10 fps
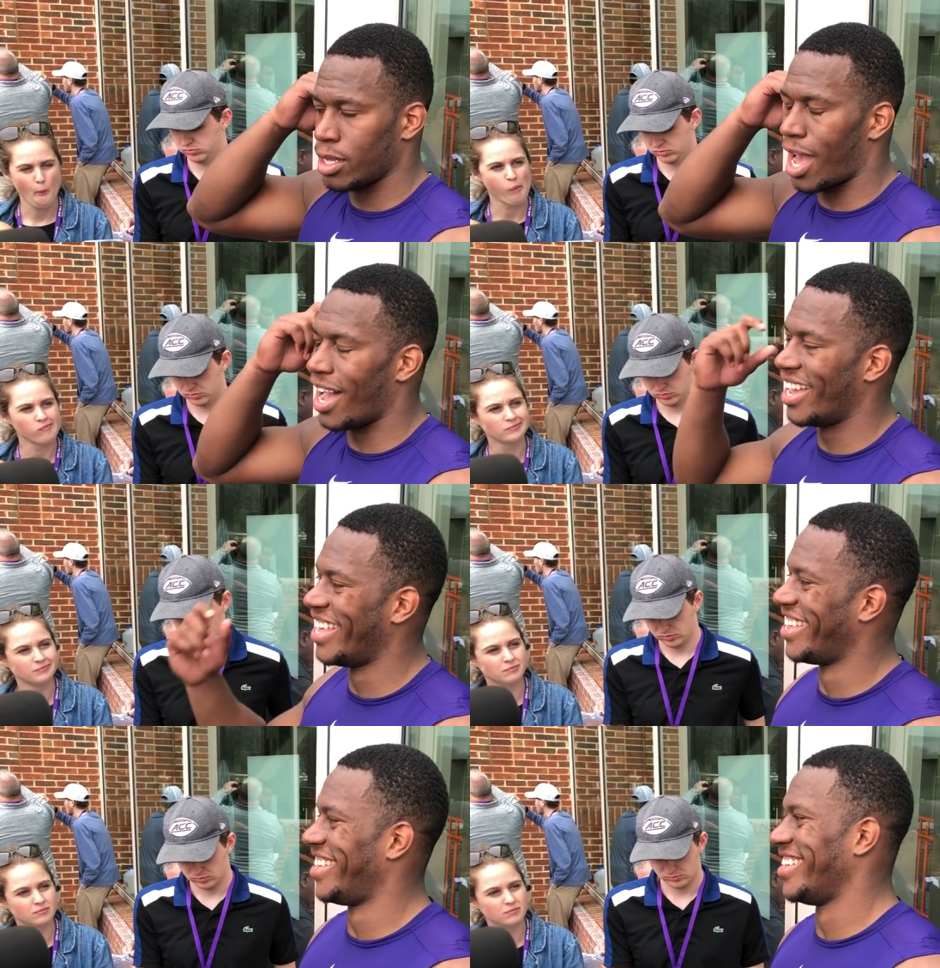Speaker 1: Uh,
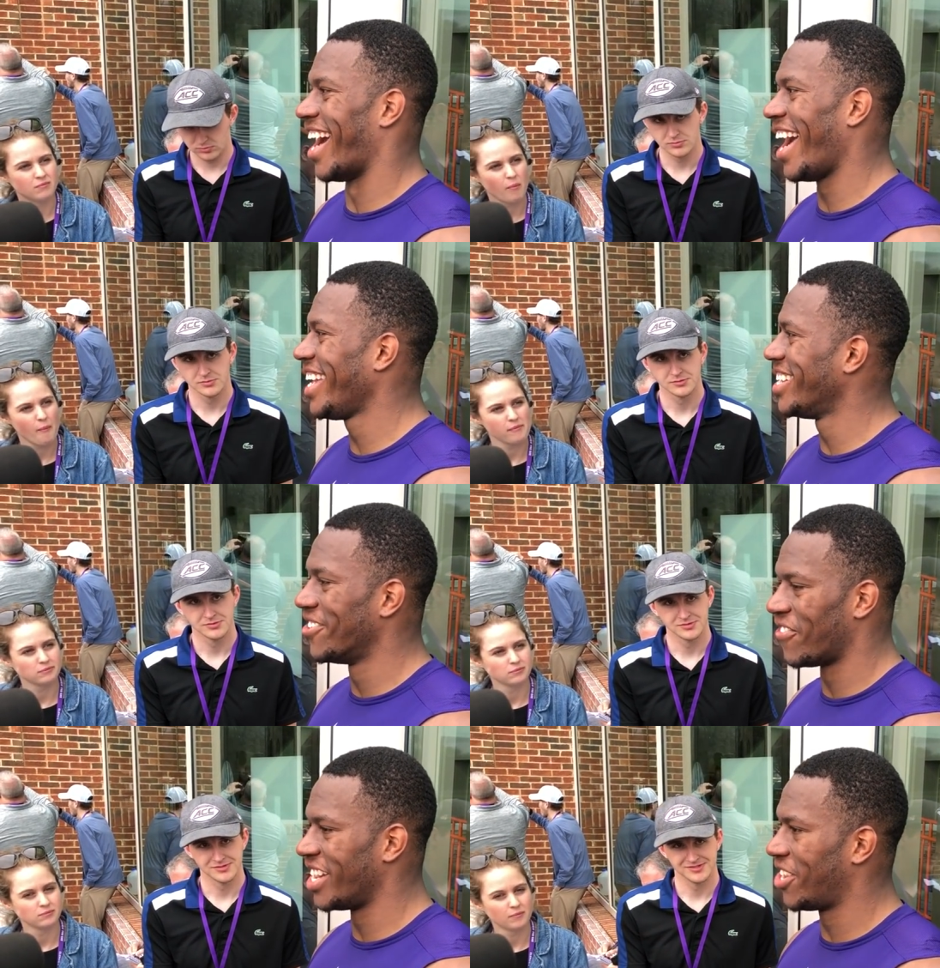I ain't get
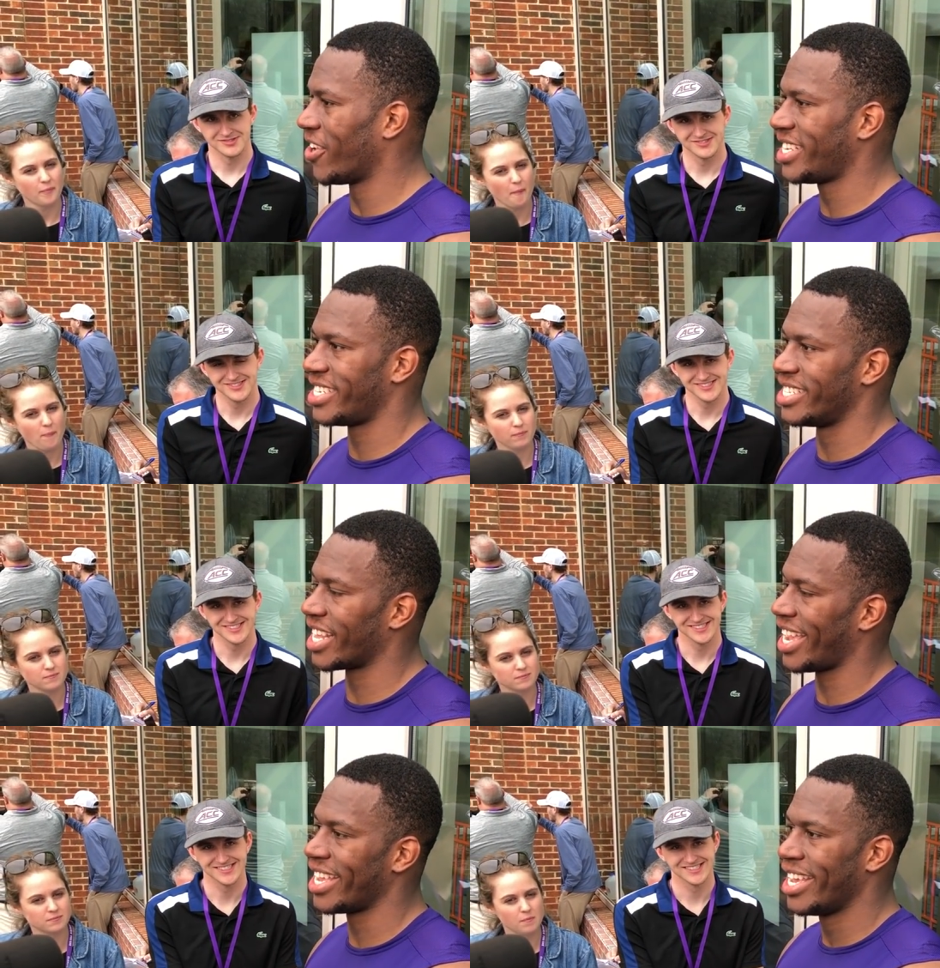no funny questions.
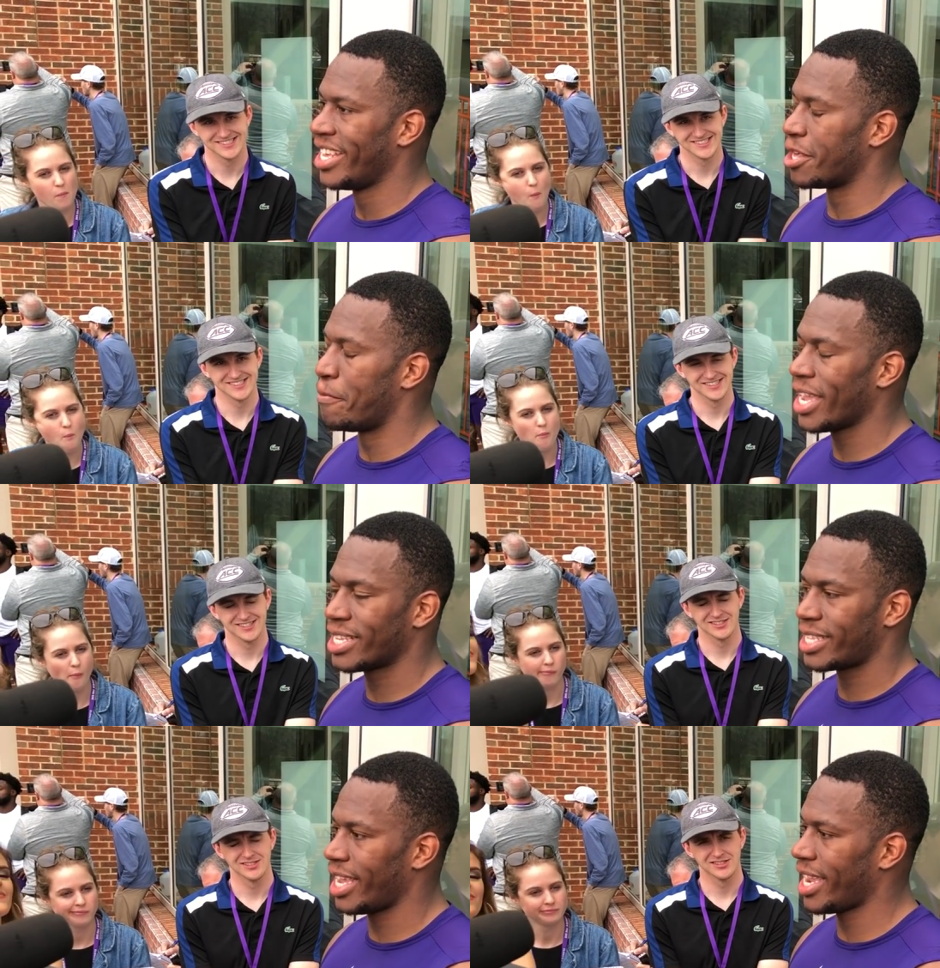Like, the
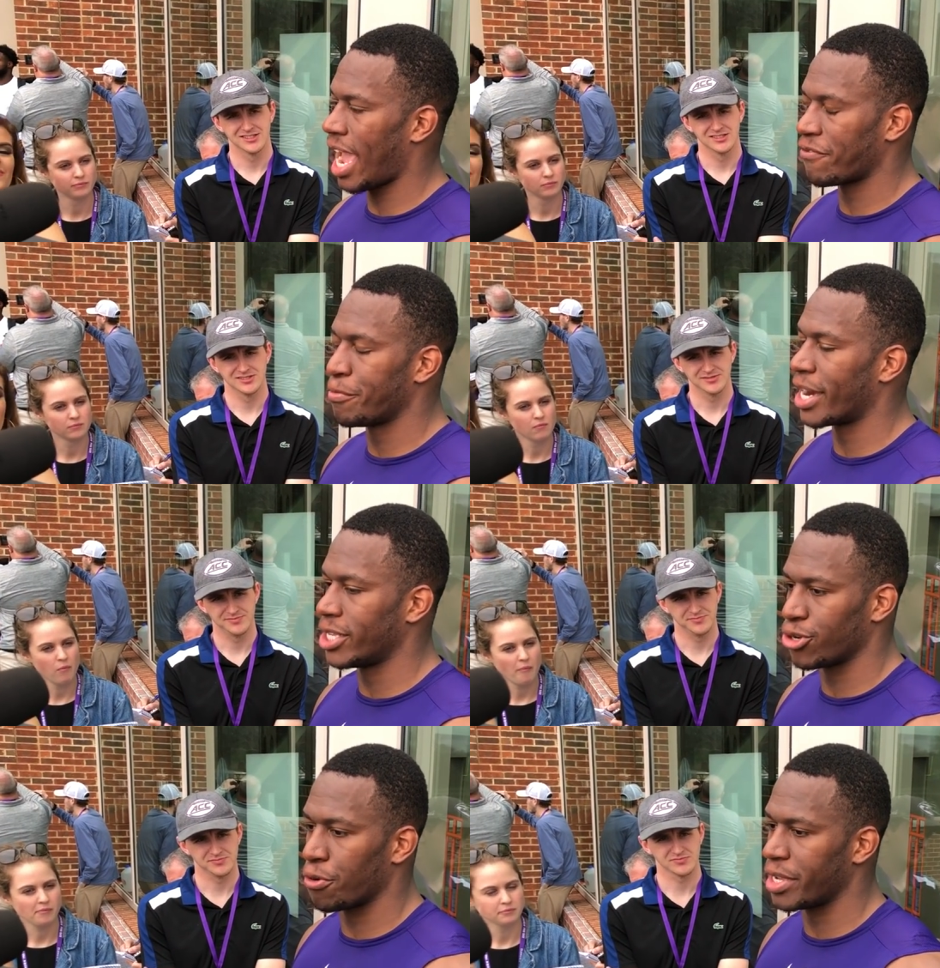biggest thing
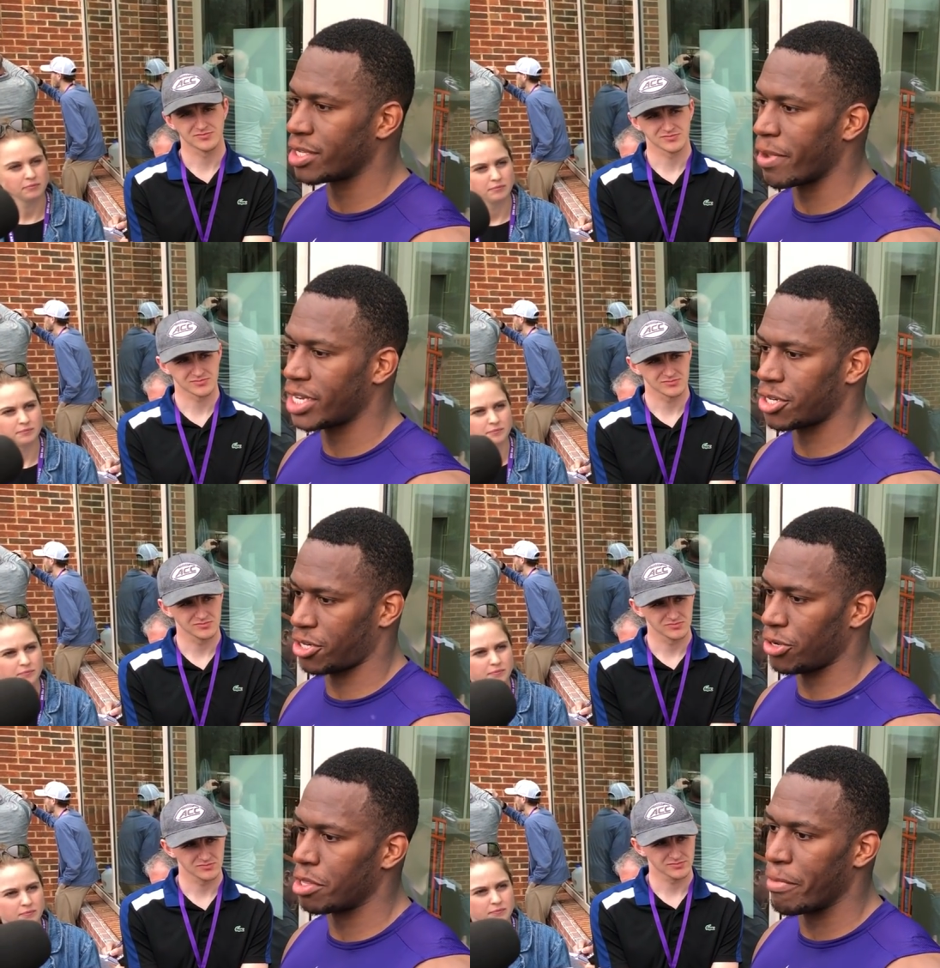everybody told me is make sure
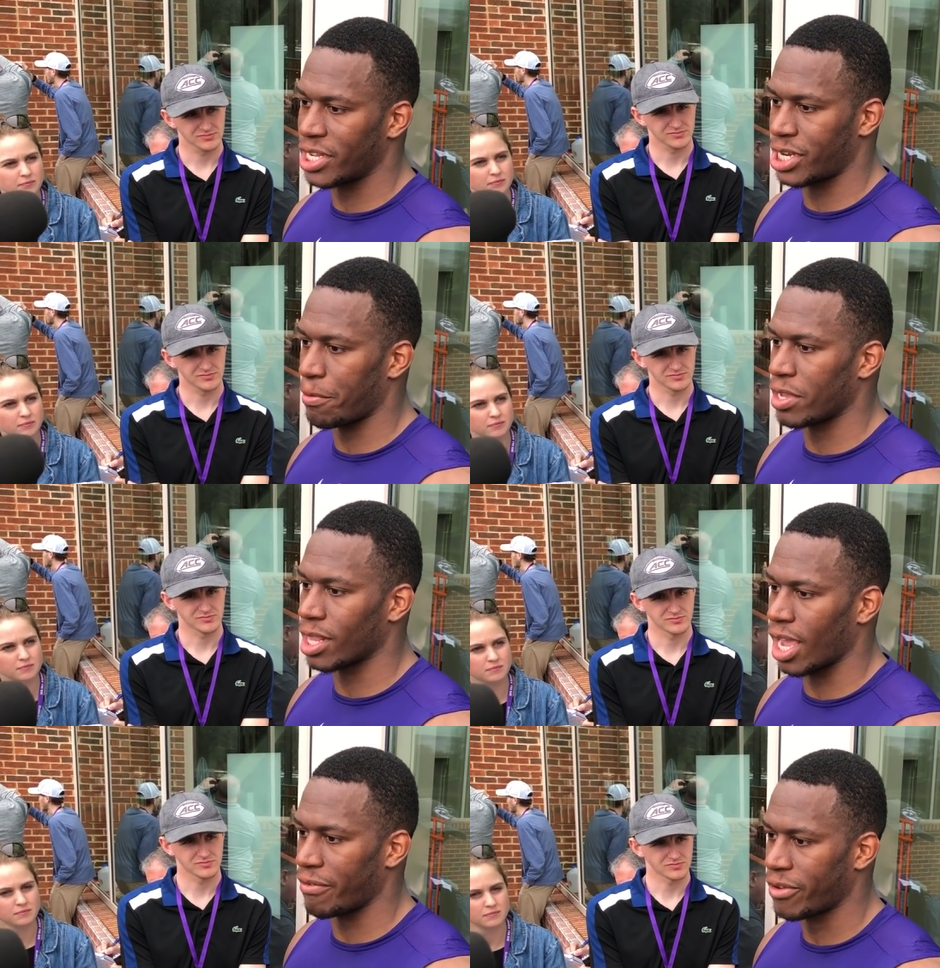you're in the best shape of your
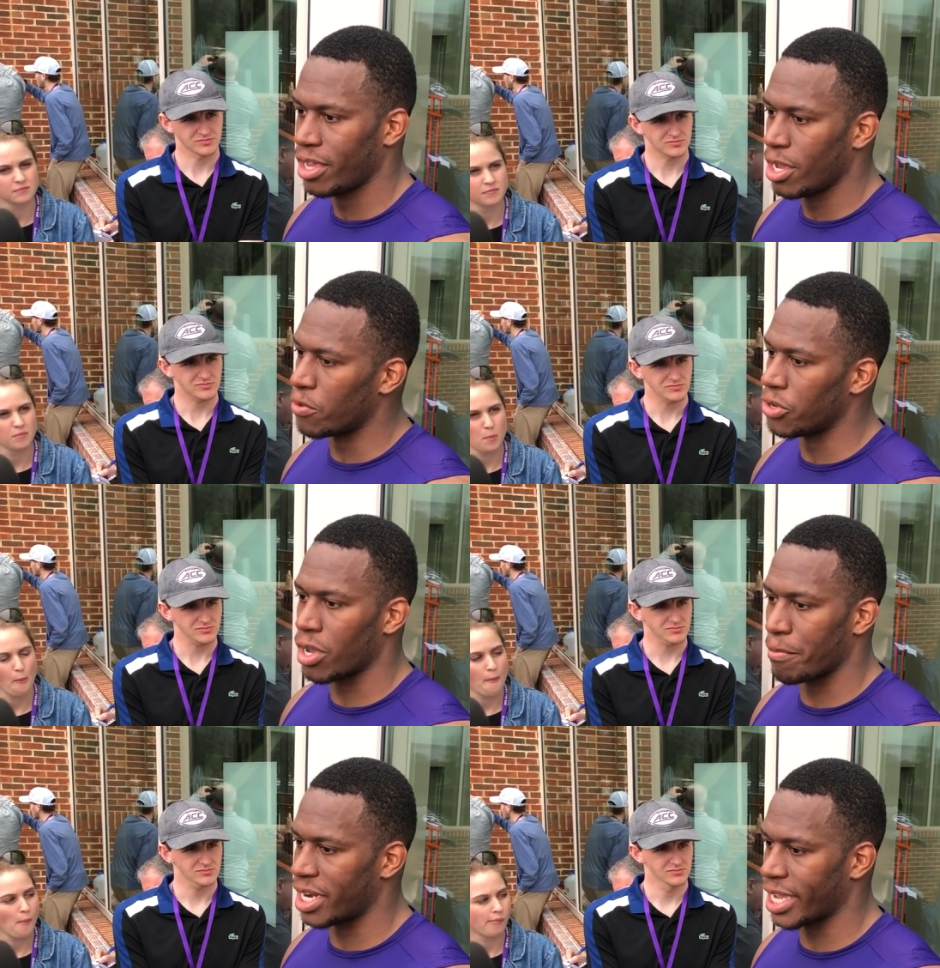life when you
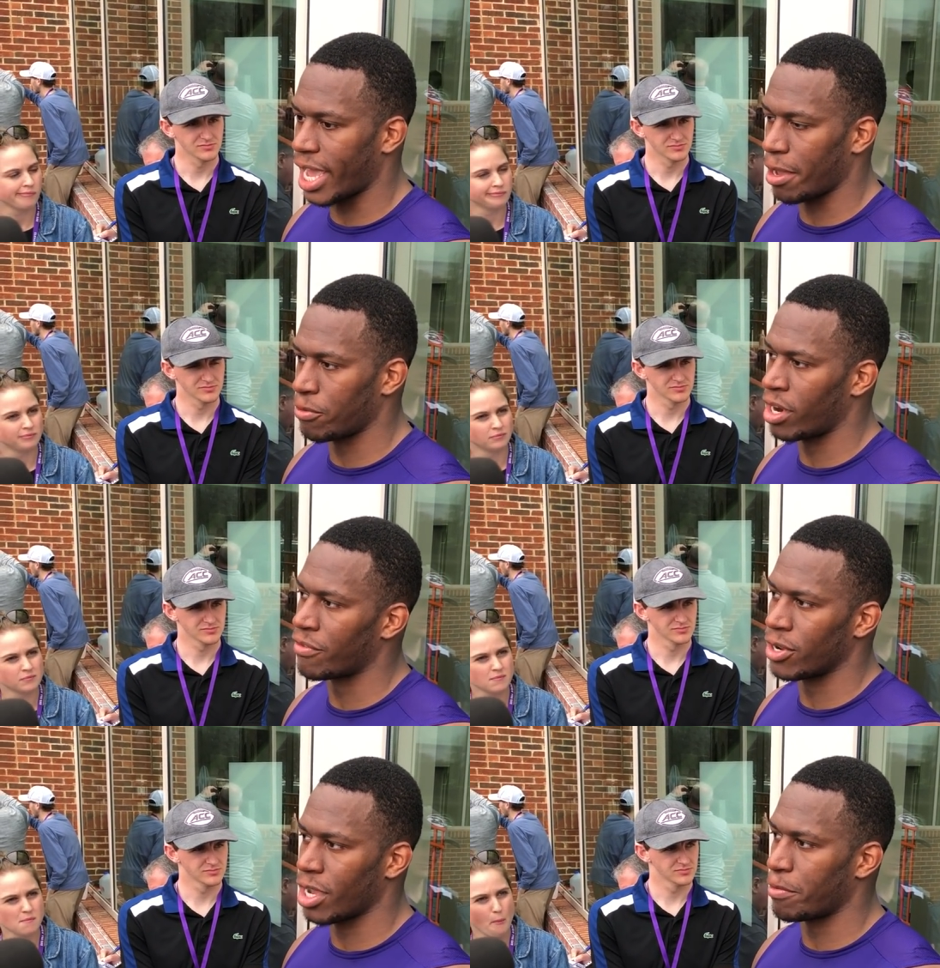come into camp.
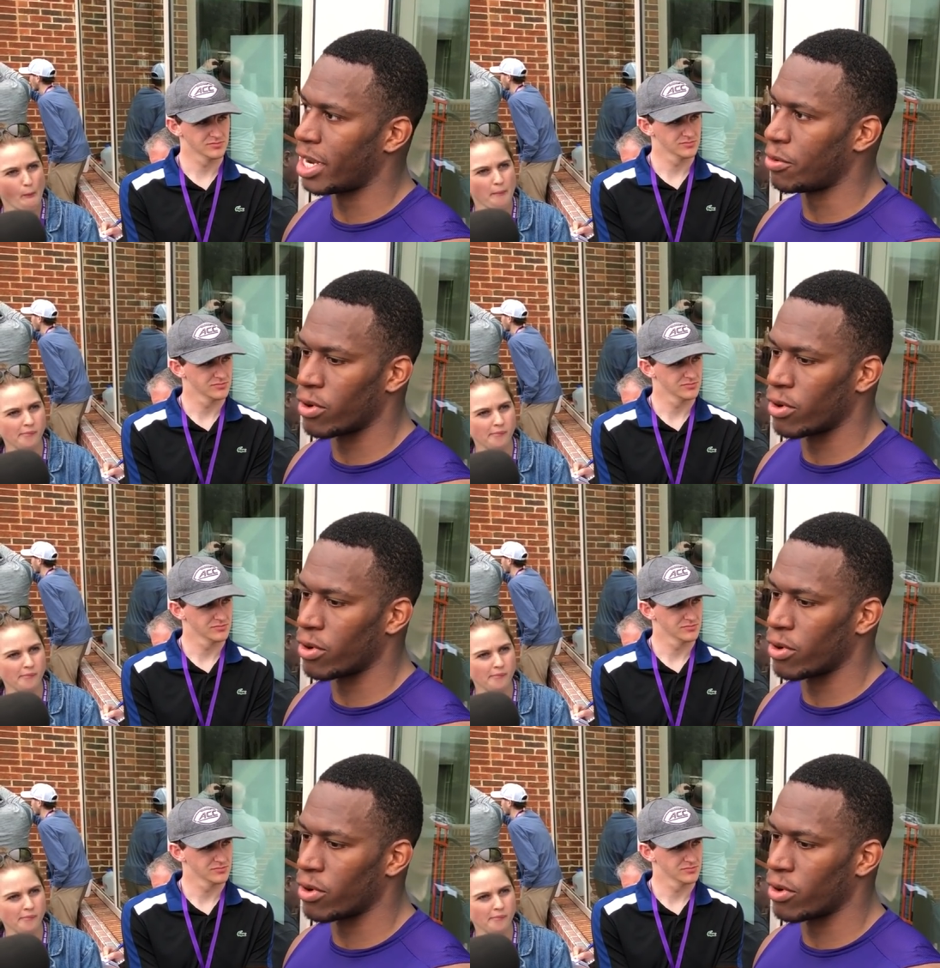Whenever you come into